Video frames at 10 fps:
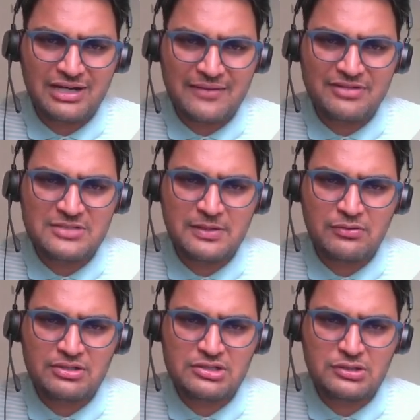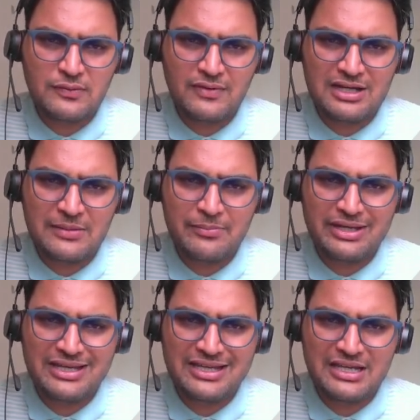Left is boundary, so we will come
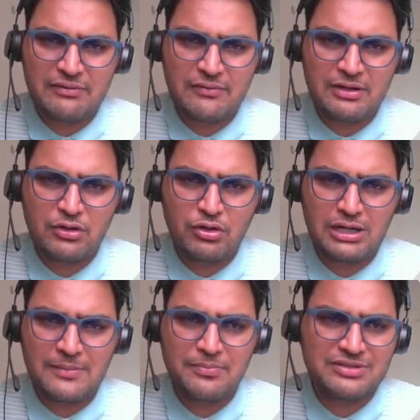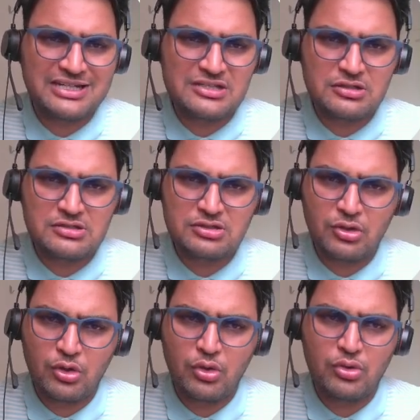back here. We will go up. That is also
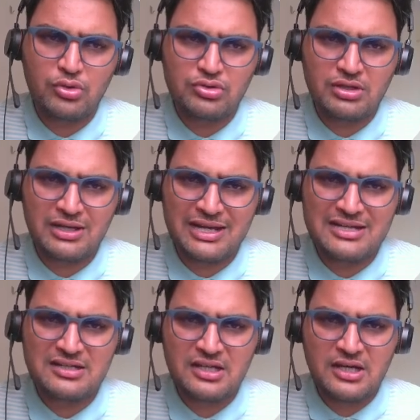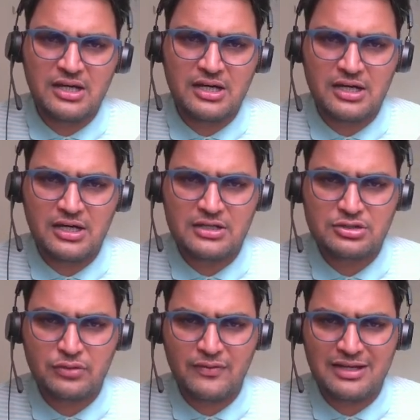O, right?
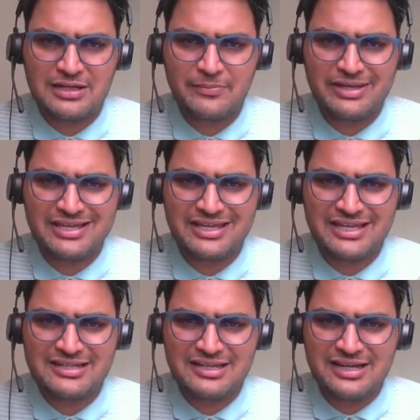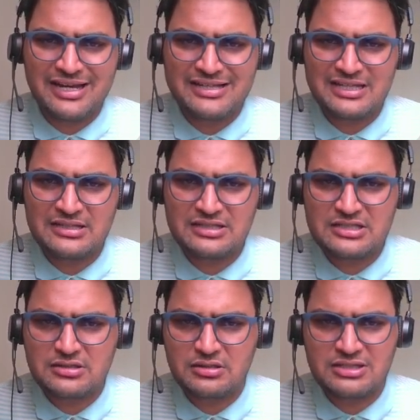So we will come back here, and then this
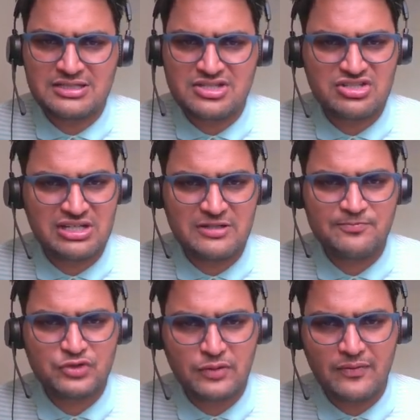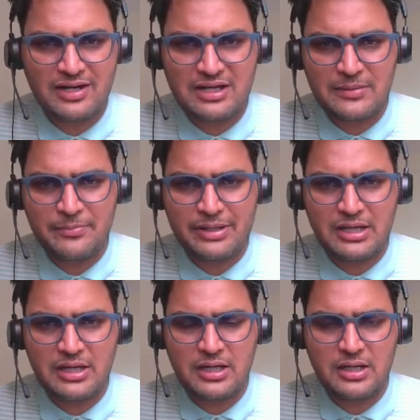is done. So we will
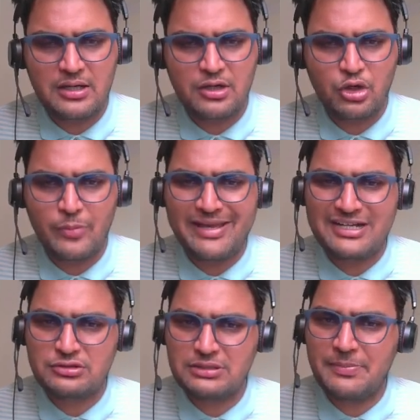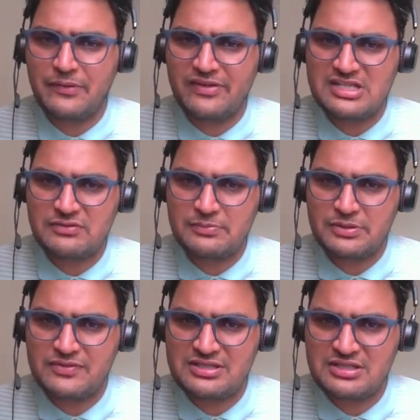go back to the previous one.
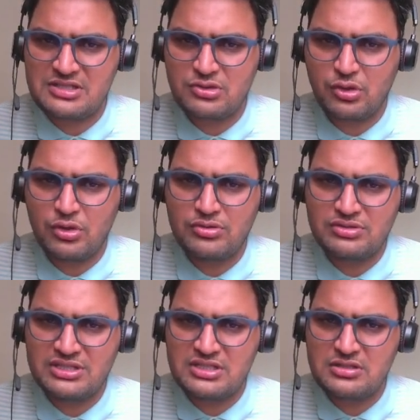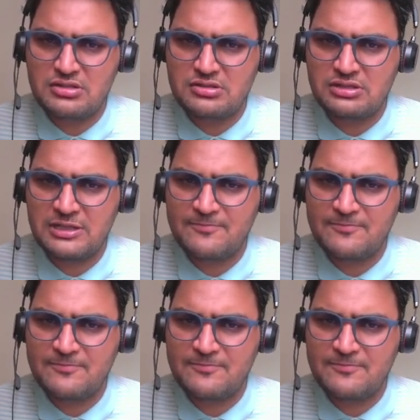Previous one is O. This is also done.